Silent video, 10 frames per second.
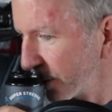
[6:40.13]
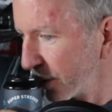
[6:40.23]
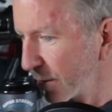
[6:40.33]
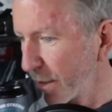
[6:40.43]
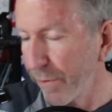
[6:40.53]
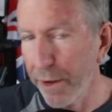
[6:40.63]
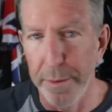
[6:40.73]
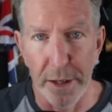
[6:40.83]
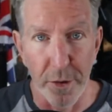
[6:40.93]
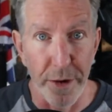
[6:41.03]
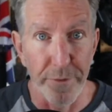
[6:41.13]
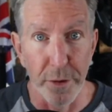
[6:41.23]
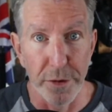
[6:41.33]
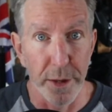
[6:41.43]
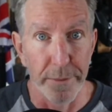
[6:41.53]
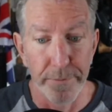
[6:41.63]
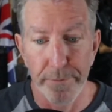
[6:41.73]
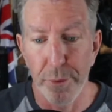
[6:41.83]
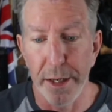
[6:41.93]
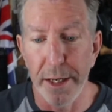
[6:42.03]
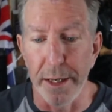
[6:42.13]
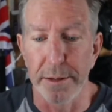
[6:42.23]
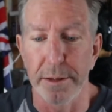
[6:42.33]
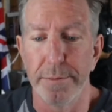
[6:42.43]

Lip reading: Definitely a little bit of grapefruit as well. Pretty nice.